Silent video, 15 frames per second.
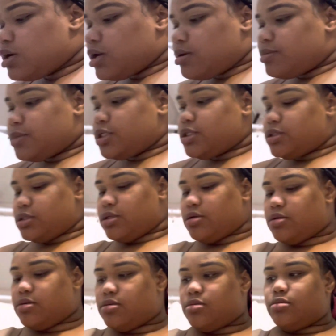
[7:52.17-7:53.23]
I'm just
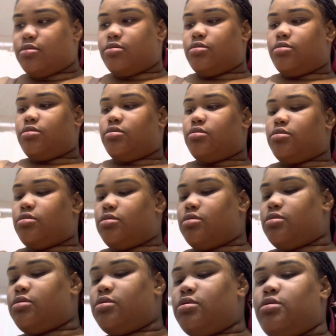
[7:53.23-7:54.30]
gonna
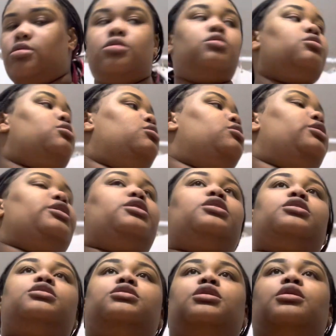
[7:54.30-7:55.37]
let
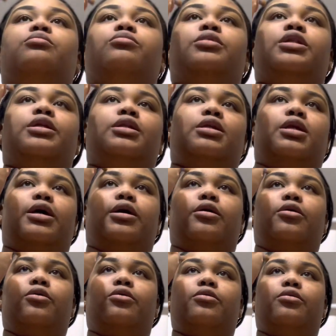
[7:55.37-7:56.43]
this get blended
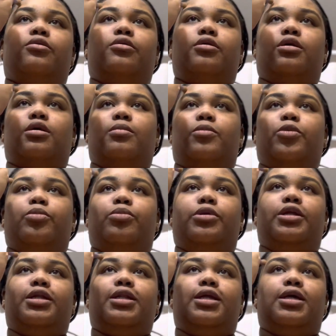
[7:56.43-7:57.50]
out. I'm gonna
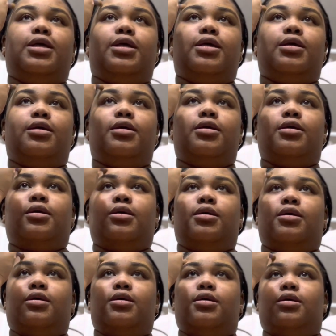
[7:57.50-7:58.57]
blend it
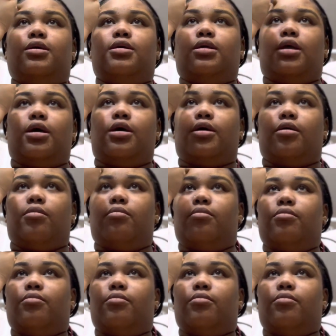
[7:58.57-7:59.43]
up.